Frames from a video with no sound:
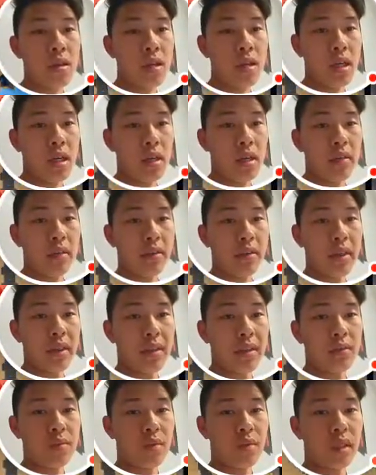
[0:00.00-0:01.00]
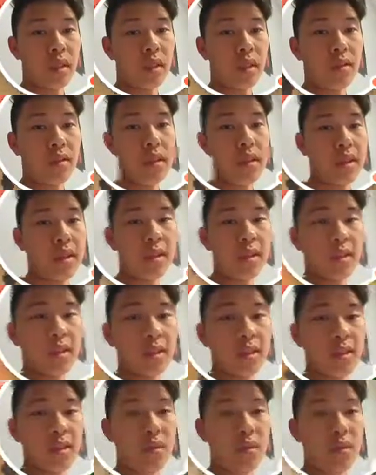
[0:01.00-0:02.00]
Everything's working out nicely
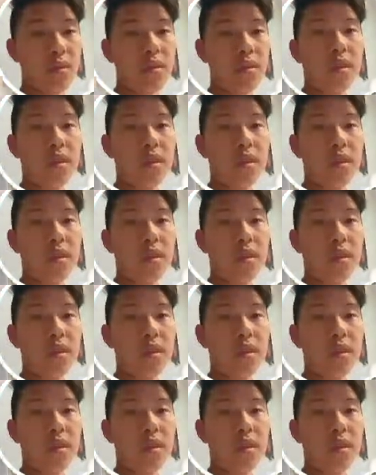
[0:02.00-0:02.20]
so far.